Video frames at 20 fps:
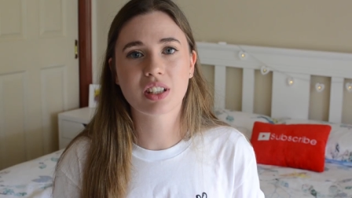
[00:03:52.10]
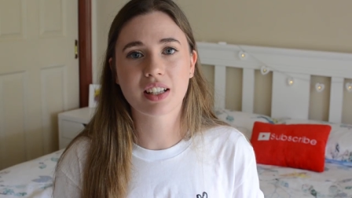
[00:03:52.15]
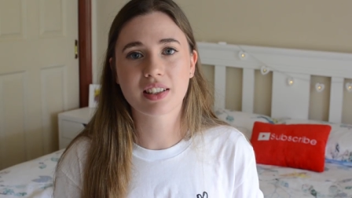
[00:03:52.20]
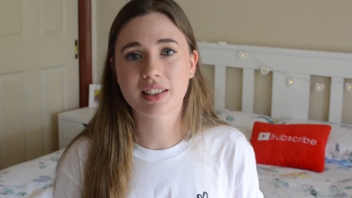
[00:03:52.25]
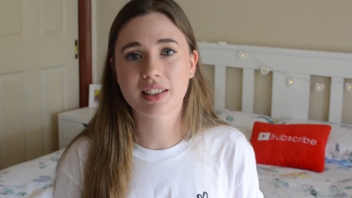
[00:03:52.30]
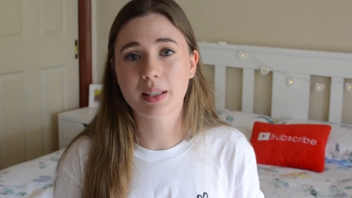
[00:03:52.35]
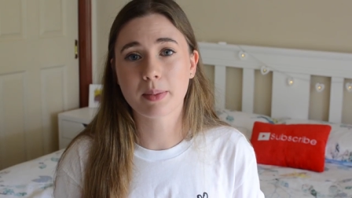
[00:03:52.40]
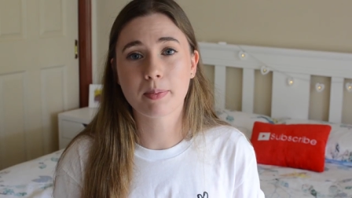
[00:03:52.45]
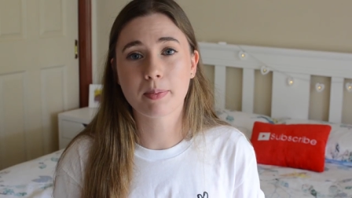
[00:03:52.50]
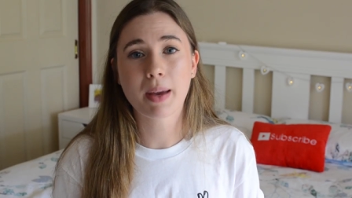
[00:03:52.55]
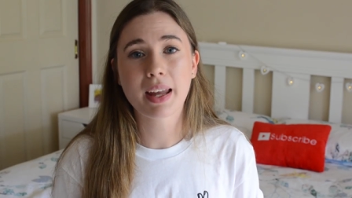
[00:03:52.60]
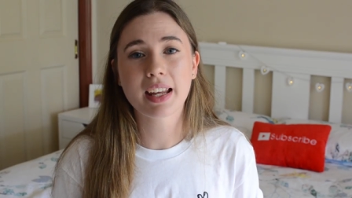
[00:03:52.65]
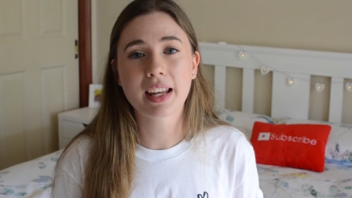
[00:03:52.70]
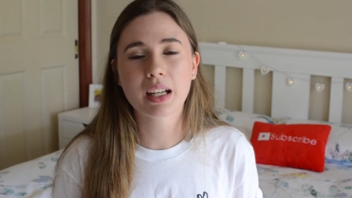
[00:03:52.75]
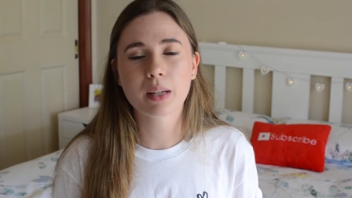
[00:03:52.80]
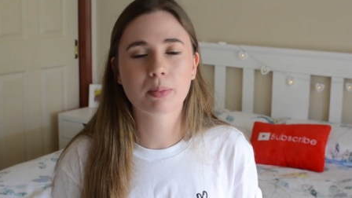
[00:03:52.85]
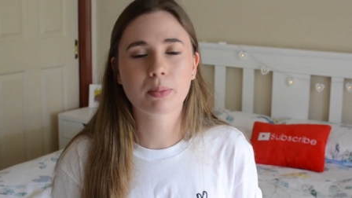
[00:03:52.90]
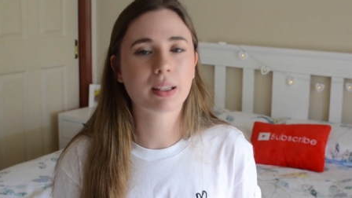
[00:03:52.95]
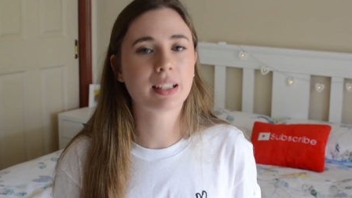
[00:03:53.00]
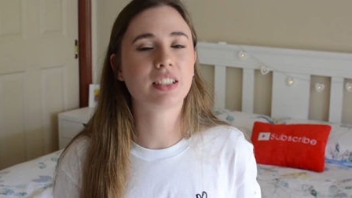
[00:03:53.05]
dusty
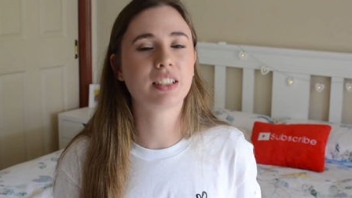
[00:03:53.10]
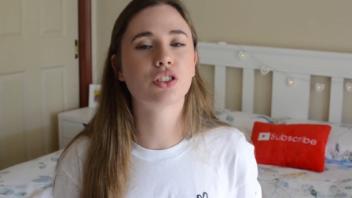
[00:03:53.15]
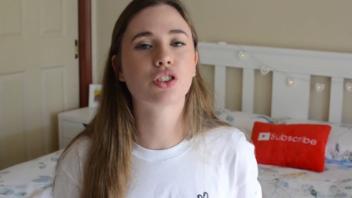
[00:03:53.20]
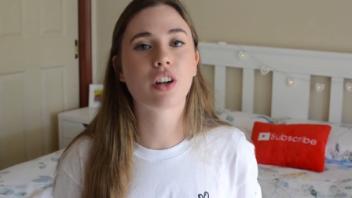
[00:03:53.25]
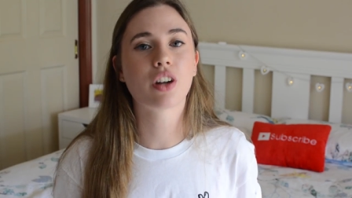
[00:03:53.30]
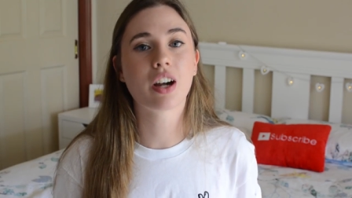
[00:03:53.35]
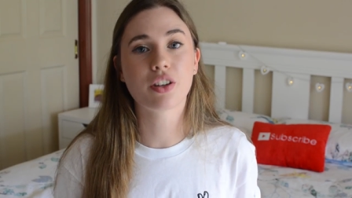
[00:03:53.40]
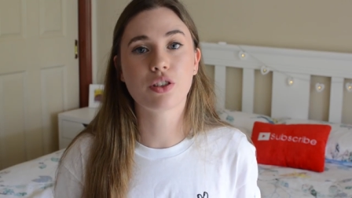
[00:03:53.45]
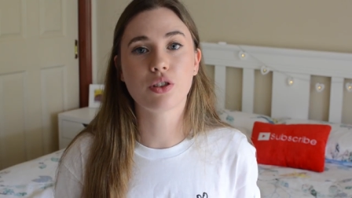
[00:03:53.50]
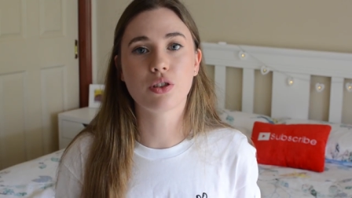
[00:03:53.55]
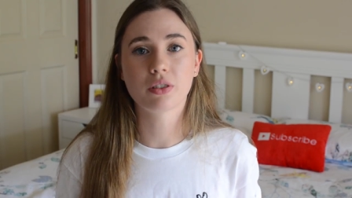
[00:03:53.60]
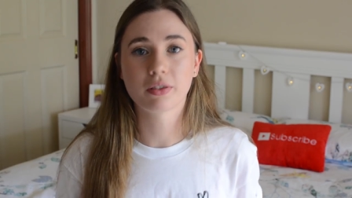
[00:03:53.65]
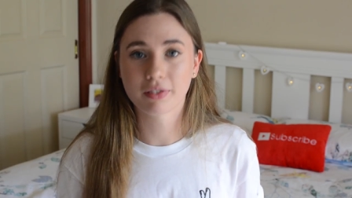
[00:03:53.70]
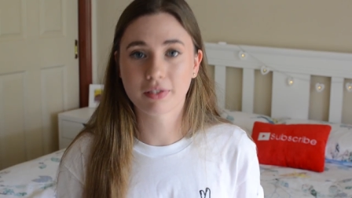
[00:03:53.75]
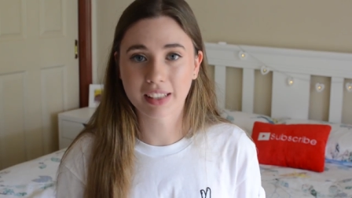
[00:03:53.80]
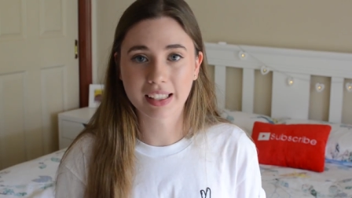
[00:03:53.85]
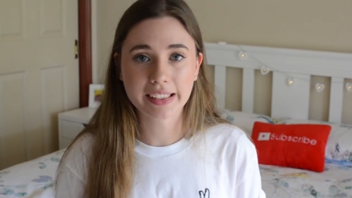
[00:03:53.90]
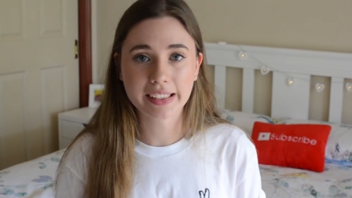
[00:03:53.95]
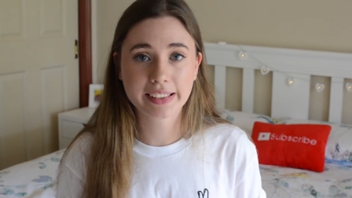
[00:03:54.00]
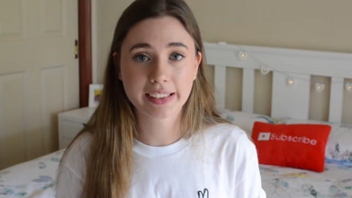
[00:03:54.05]
bedding, please try and use
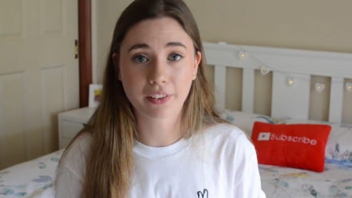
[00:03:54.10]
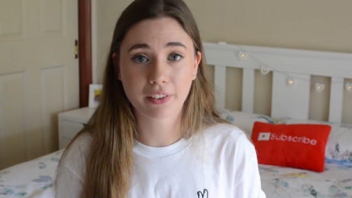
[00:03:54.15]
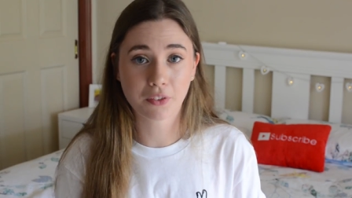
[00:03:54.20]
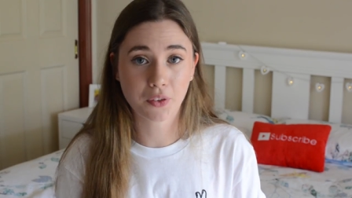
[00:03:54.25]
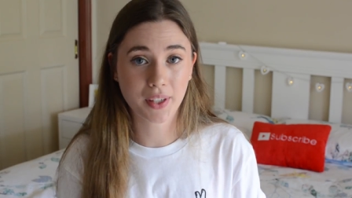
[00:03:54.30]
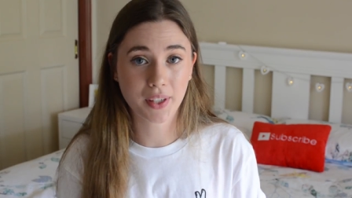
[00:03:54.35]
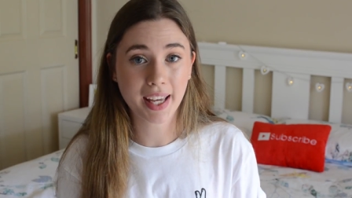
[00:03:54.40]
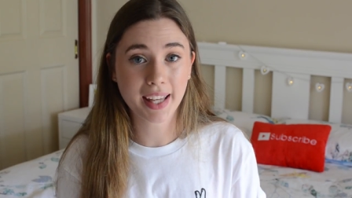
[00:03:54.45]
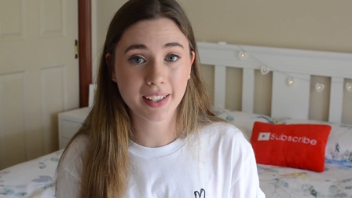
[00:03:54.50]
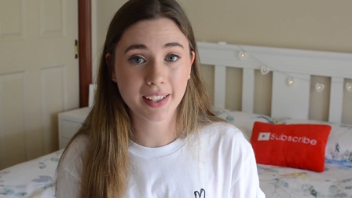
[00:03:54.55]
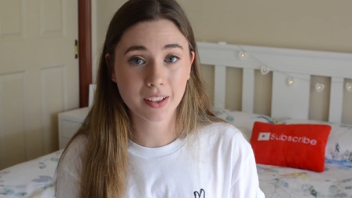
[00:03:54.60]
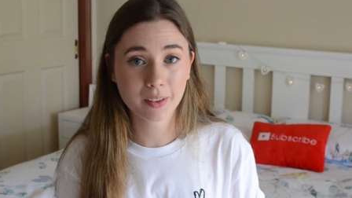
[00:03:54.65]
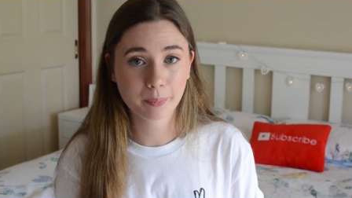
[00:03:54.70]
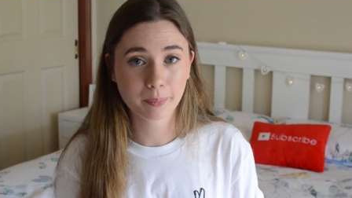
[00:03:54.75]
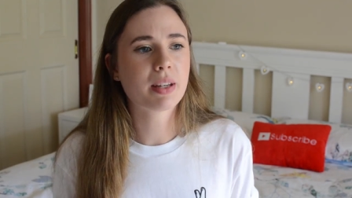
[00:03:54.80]
fleece if you can.